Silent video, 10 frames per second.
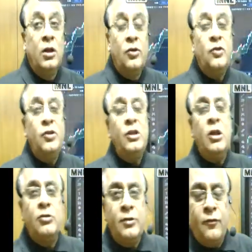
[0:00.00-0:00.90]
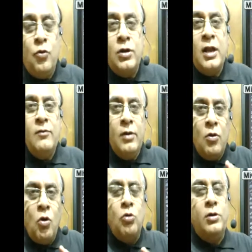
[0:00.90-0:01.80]
16,410 will
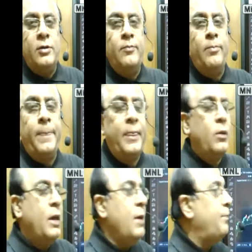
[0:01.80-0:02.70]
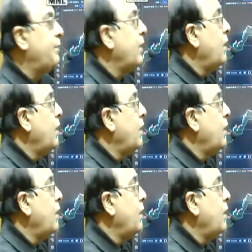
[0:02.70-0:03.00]
hold. Okay.